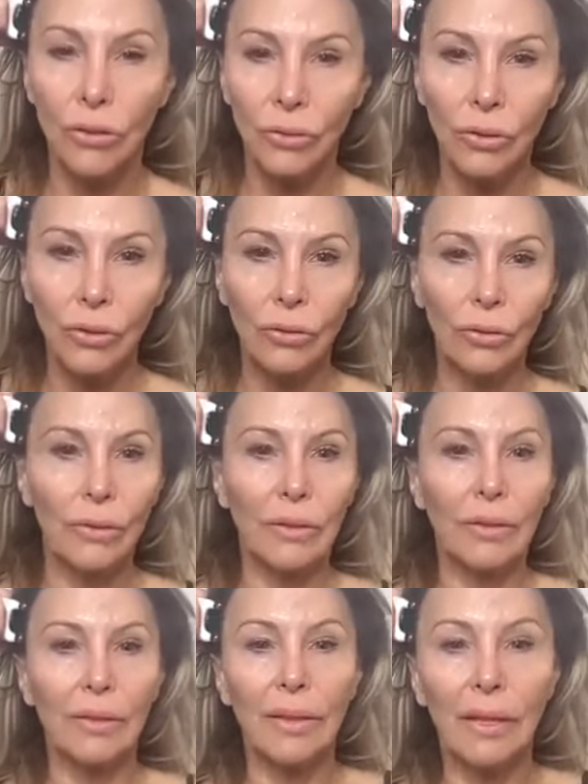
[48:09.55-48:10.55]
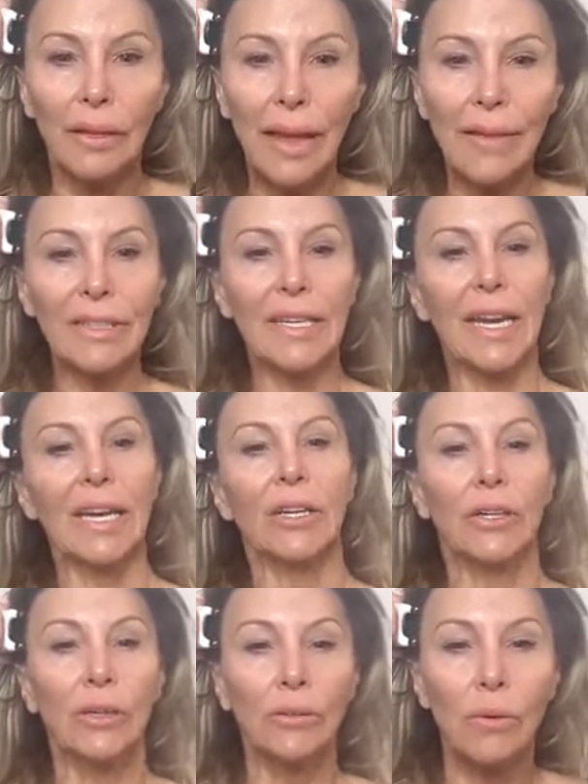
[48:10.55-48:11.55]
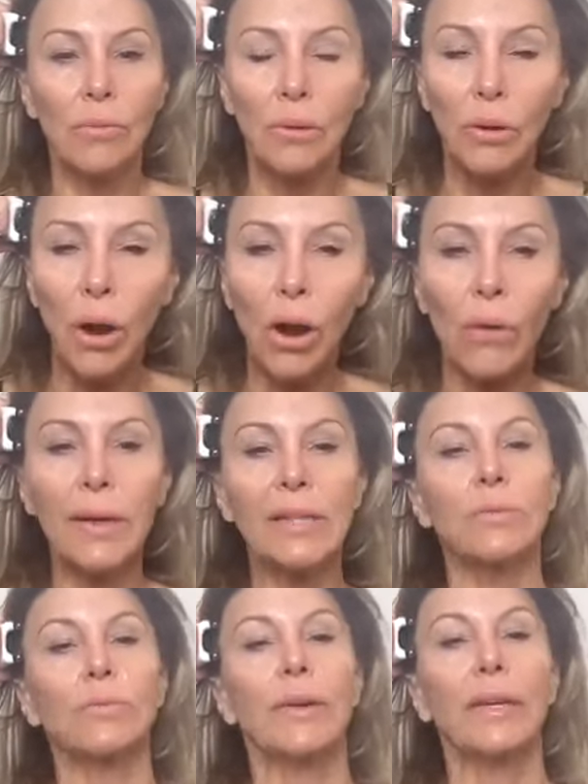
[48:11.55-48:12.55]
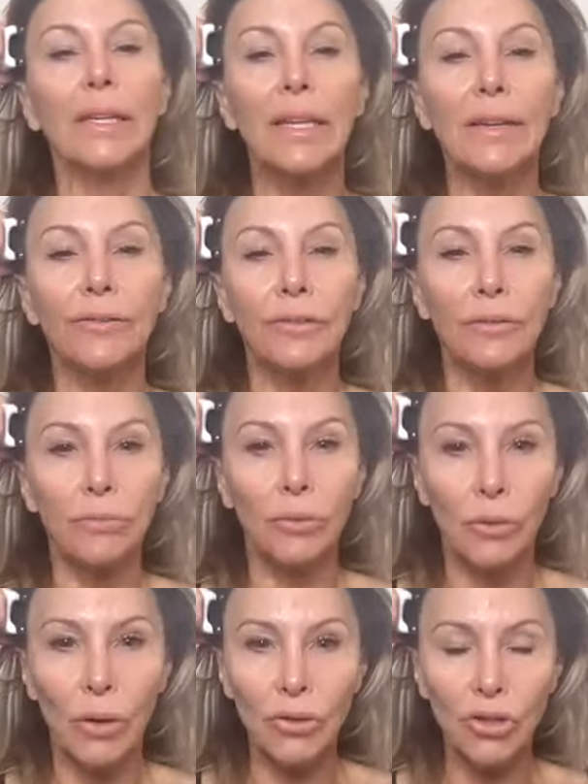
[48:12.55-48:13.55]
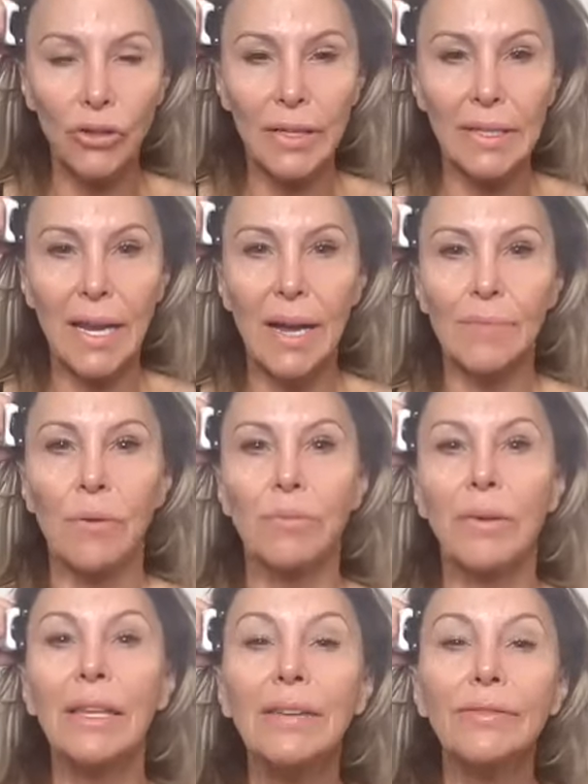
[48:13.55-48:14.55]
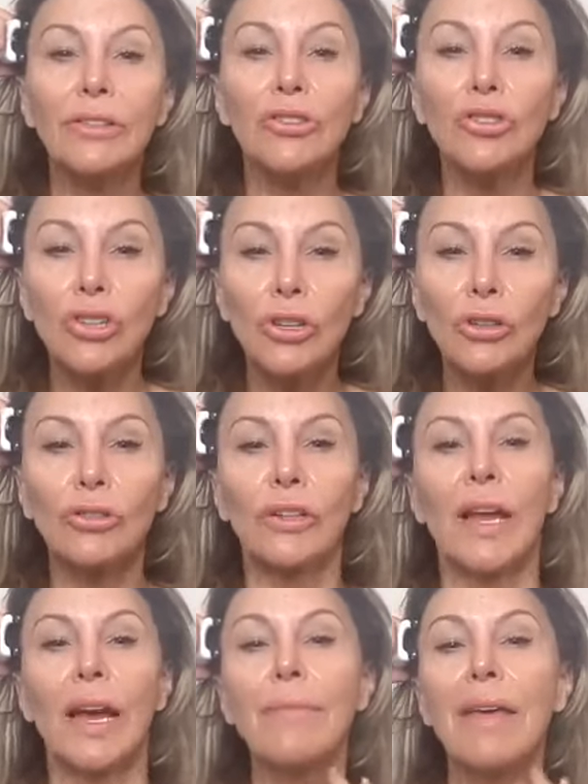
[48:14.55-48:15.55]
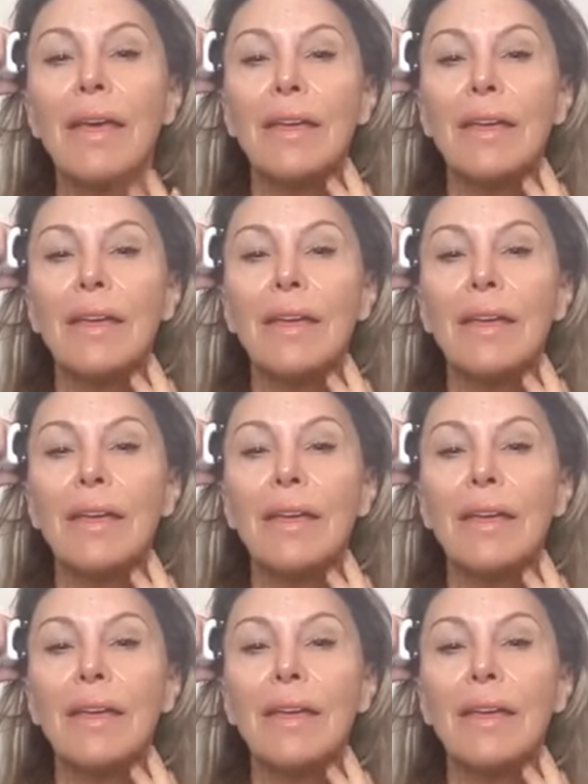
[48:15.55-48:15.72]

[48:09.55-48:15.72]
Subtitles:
through the levitator when we lift groceries up, when we lift children up.